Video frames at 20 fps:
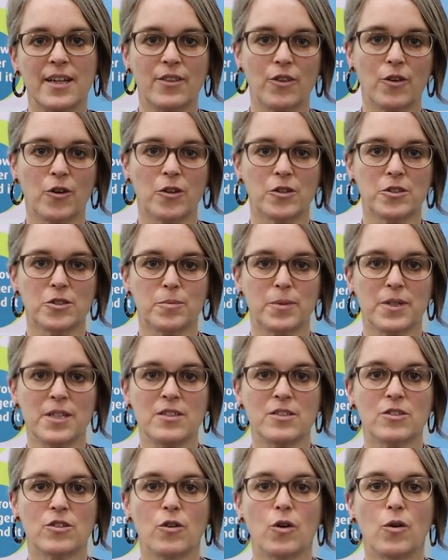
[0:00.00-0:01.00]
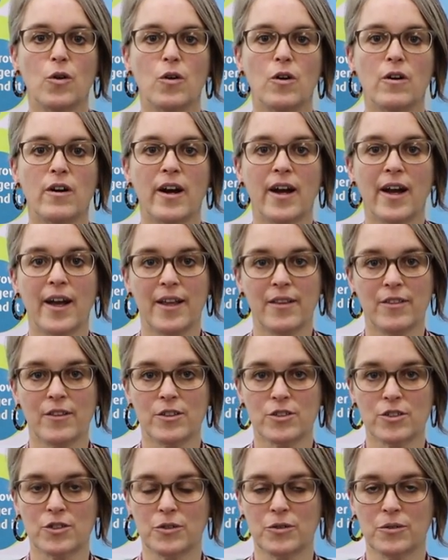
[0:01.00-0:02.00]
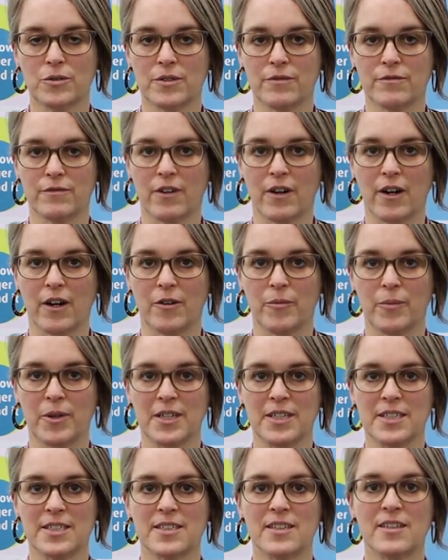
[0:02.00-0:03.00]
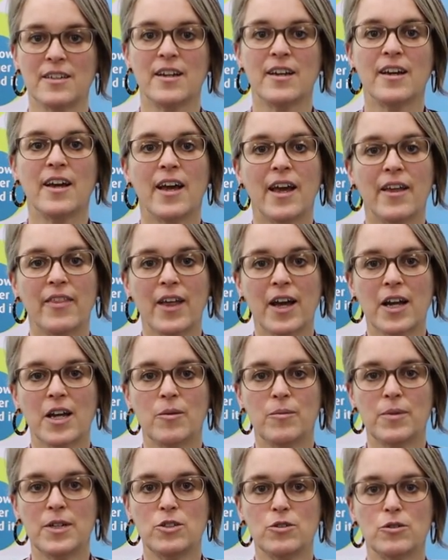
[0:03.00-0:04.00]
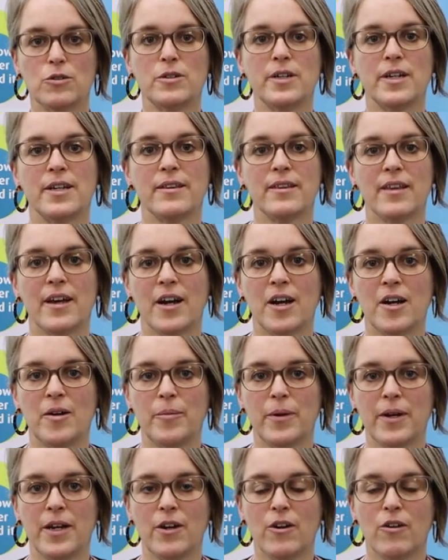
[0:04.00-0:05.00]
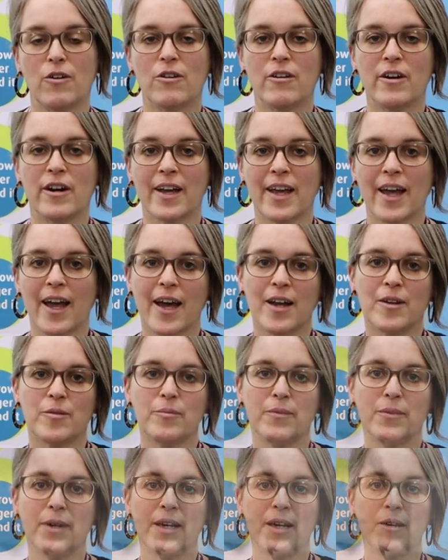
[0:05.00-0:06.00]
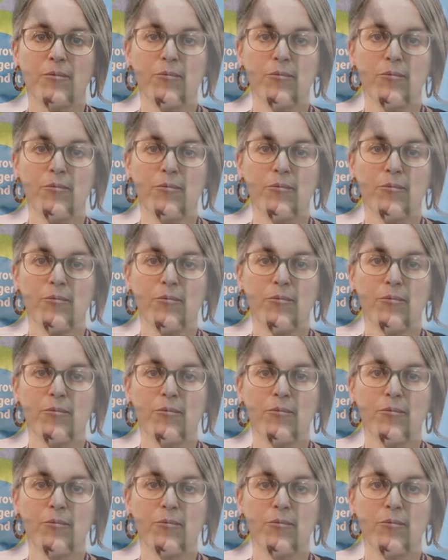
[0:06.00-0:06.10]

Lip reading: in the hospice or in the school environment, and that can be talking therapy or it can be